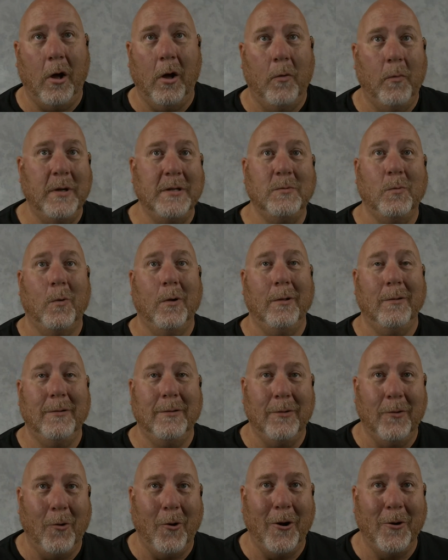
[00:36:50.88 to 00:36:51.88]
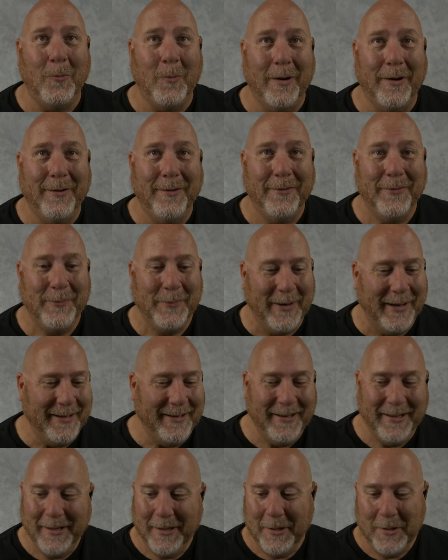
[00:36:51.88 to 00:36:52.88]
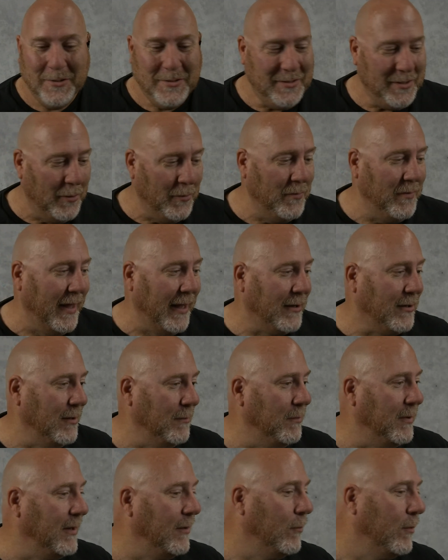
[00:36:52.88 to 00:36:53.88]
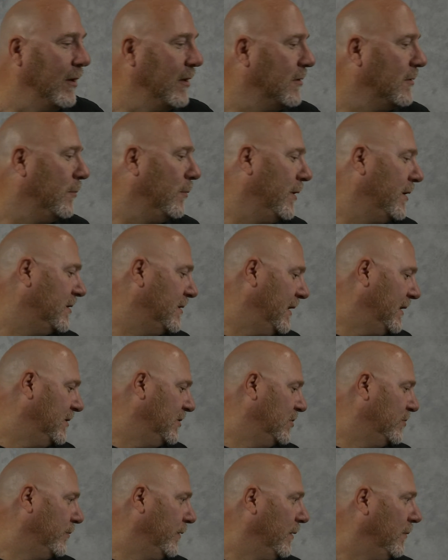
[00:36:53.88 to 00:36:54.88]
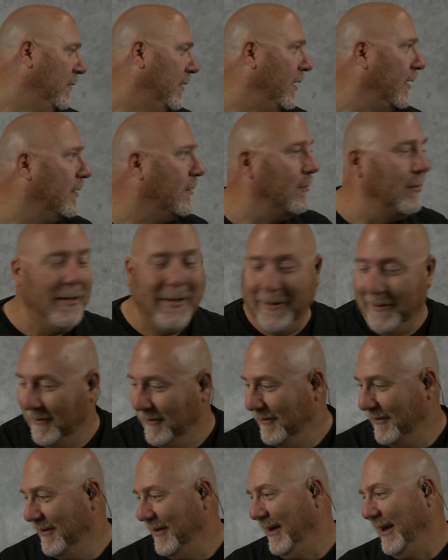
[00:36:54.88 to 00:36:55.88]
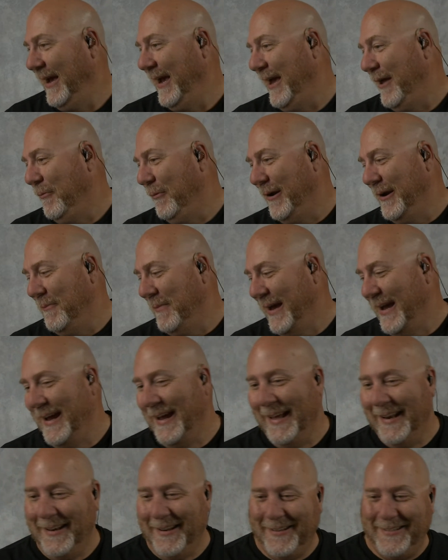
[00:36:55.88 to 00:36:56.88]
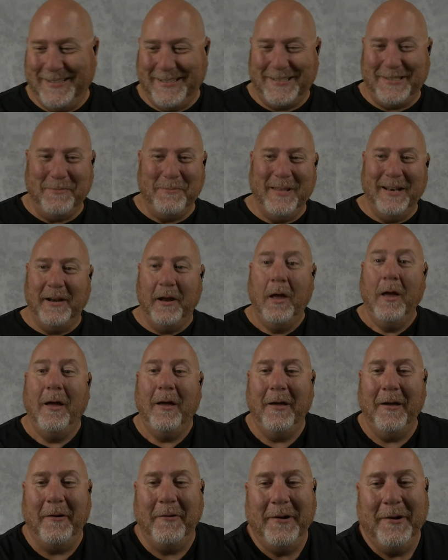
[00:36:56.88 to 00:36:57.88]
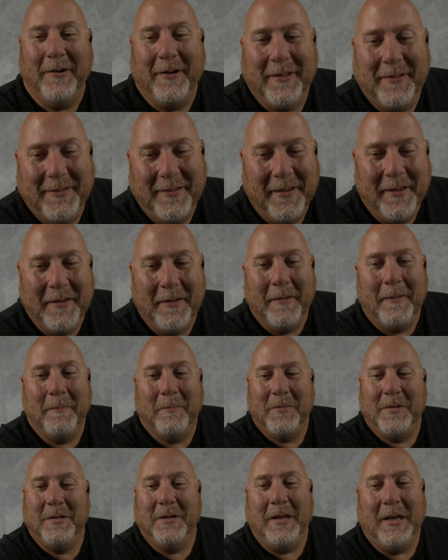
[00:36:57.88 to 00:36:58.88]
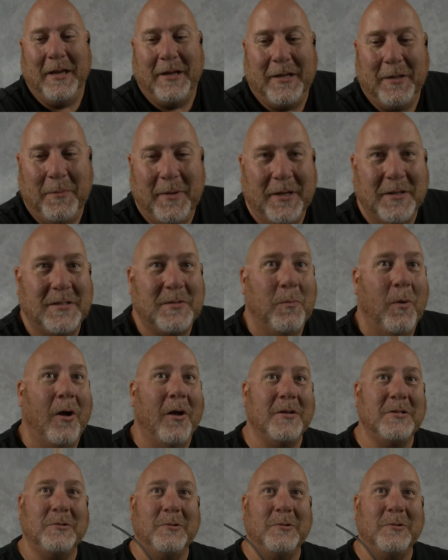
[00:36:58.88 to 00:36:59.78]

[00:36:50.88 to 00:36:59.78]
always want, hardware, right? So that could be, where's that Stream Deck? I had one in my hand just a minute. Oh, here it is. It could be a small